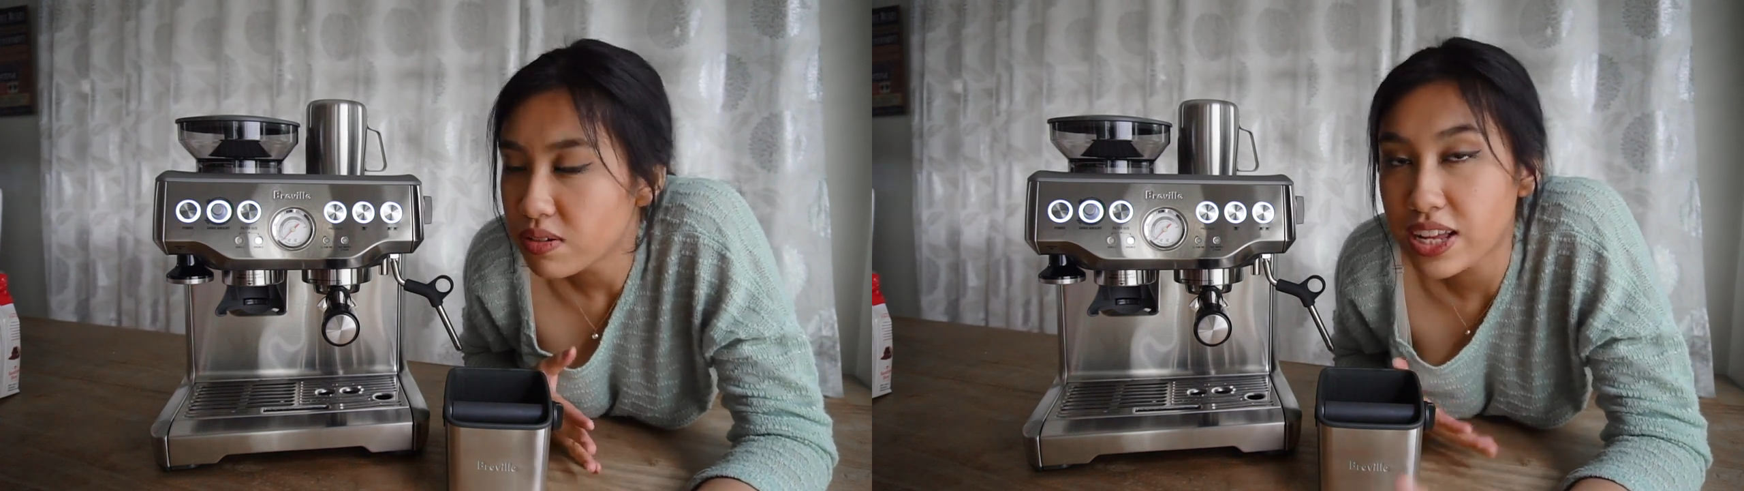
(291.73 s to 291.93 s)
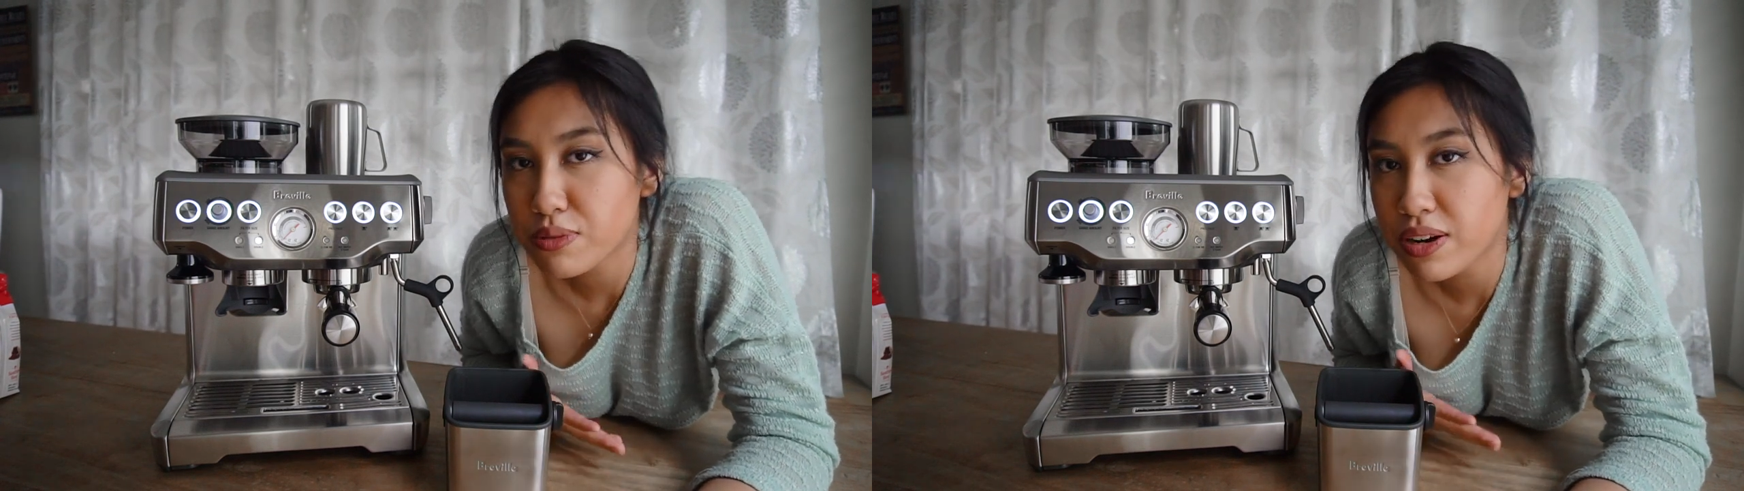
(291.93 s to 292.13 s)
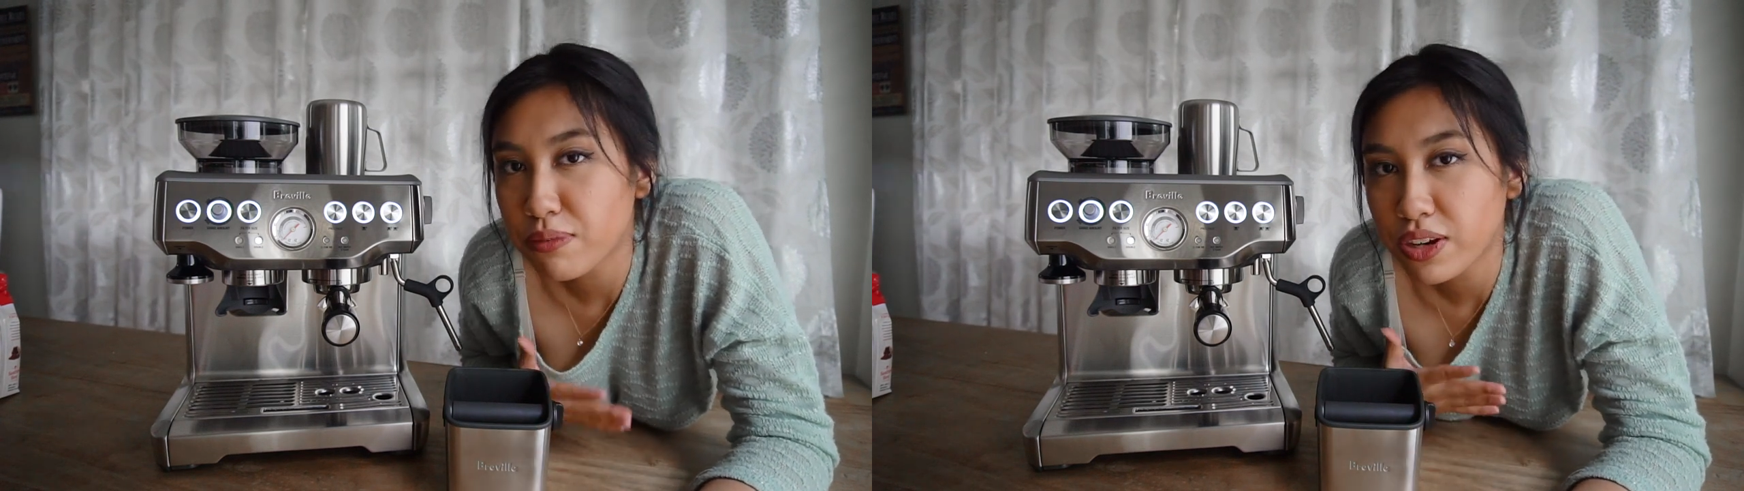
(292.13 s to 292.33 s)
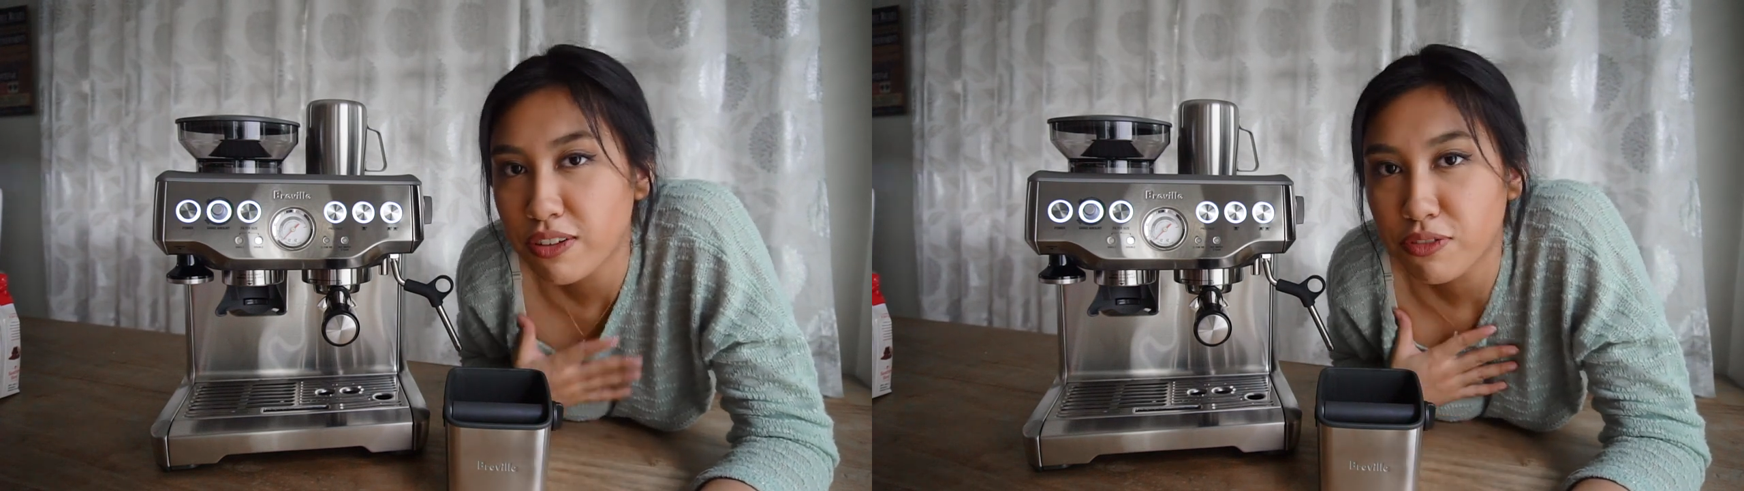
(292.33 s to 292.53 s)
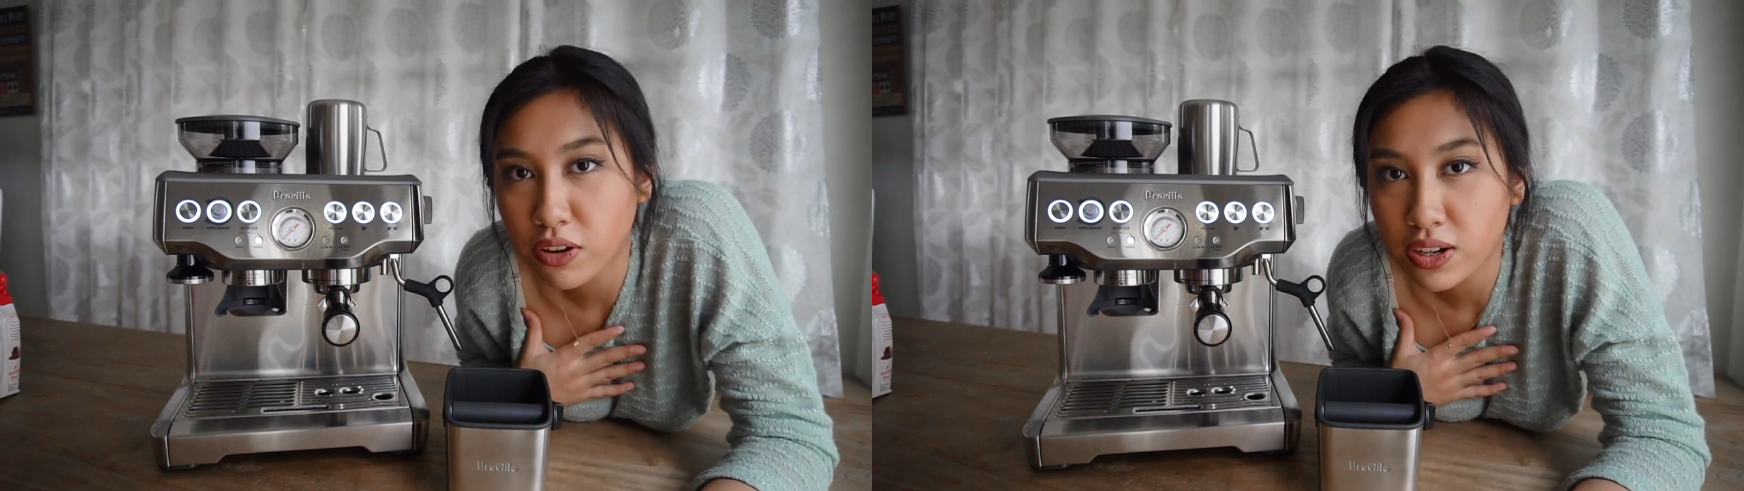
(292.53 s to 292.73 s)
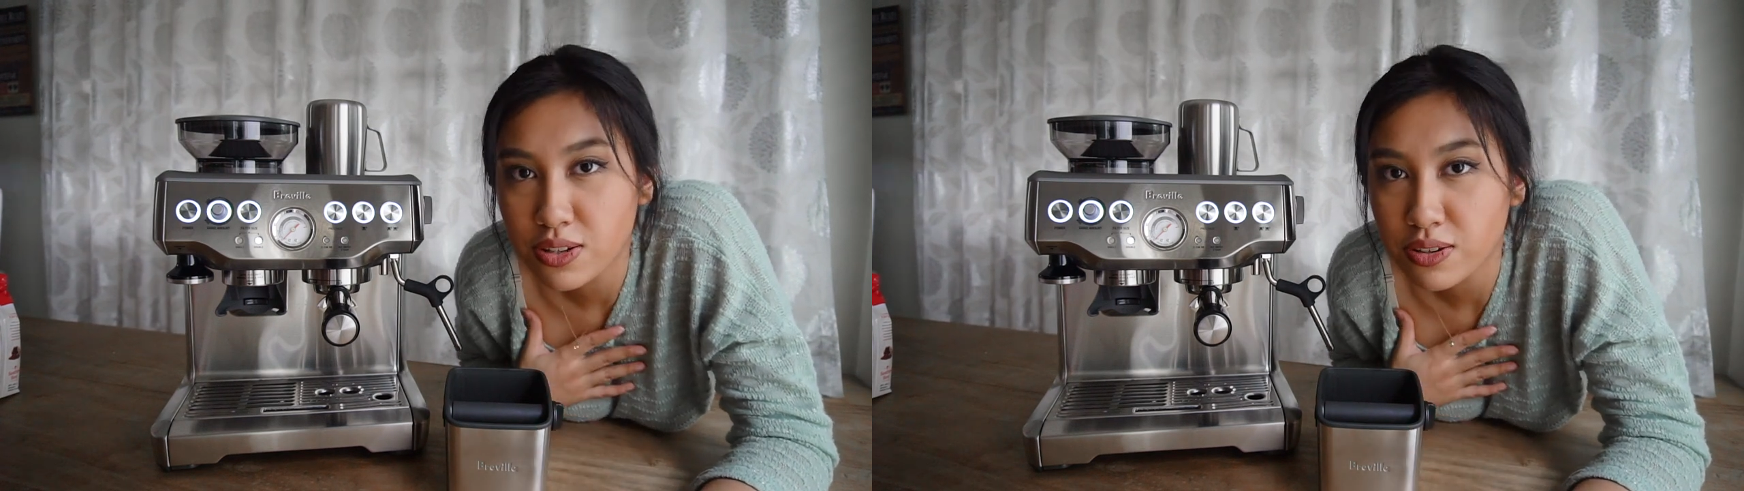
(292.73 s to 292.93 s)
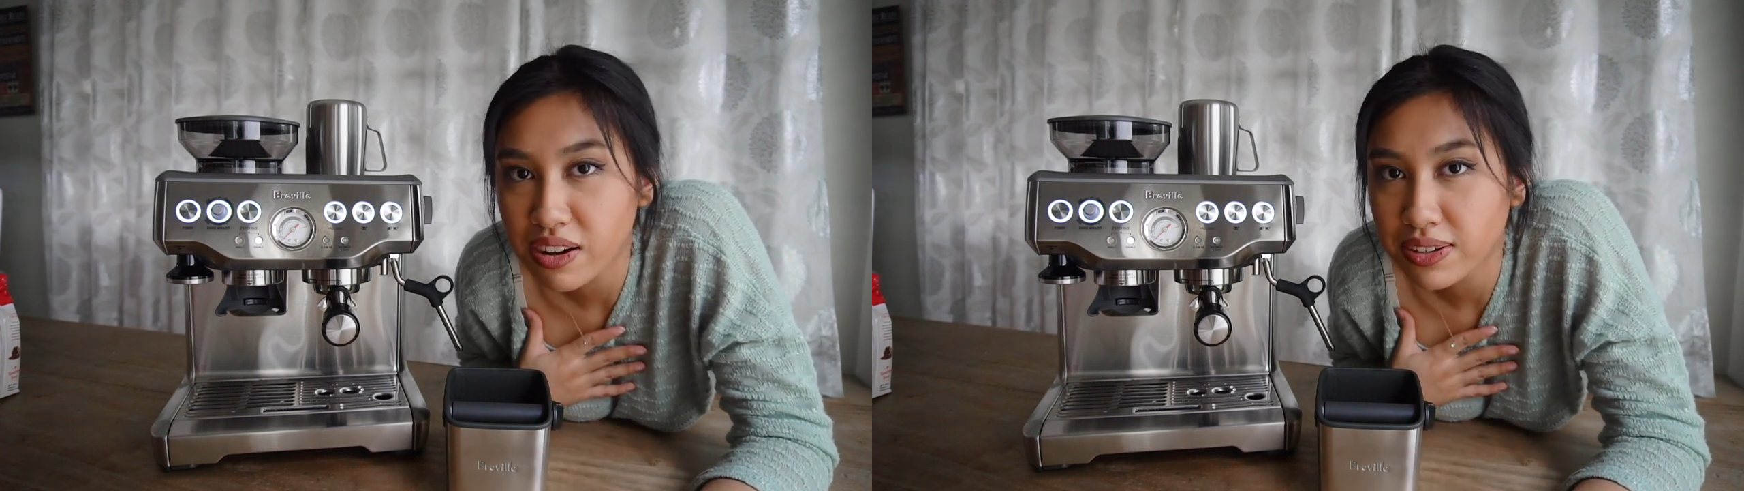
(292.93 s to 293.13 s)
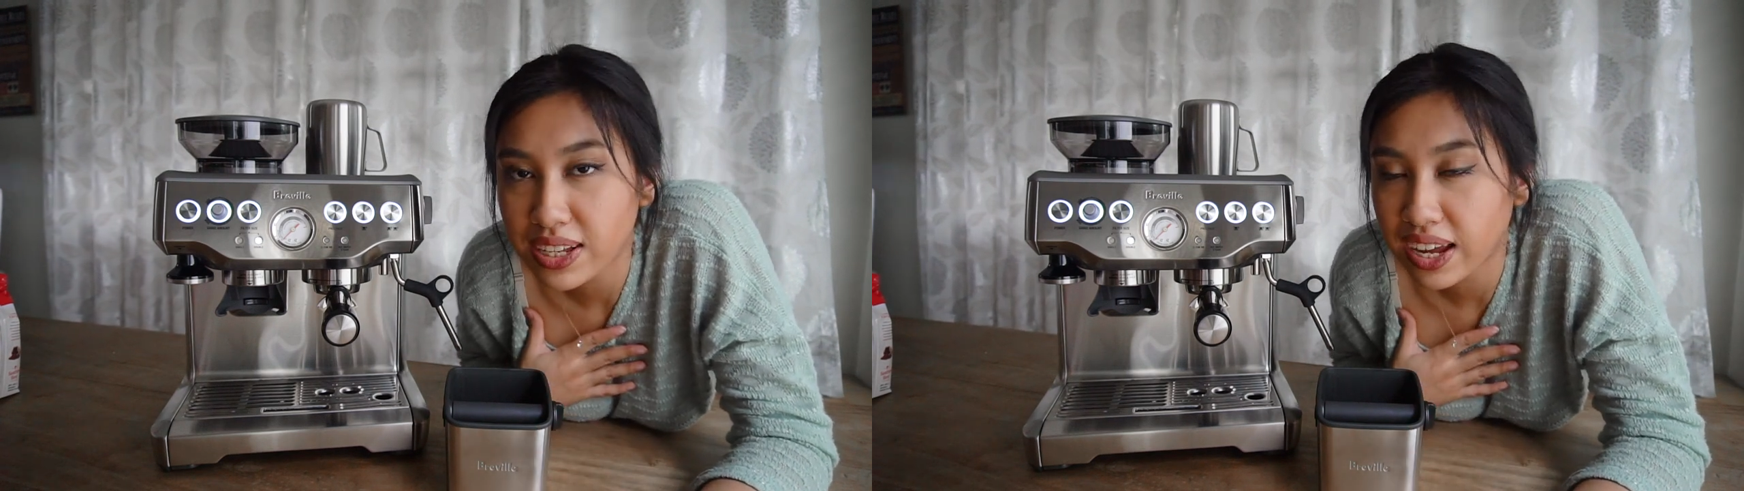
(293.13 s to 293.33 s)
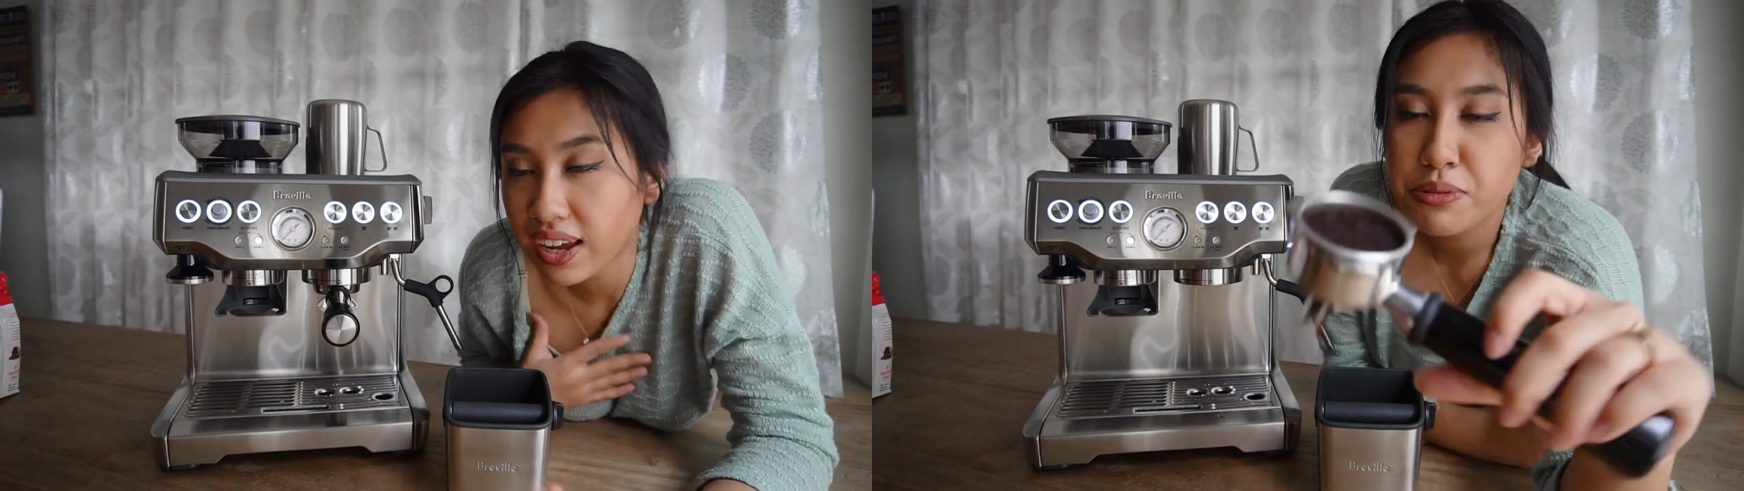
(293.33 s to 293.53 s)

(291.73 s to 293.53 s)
That's what I'm looking forward to every day.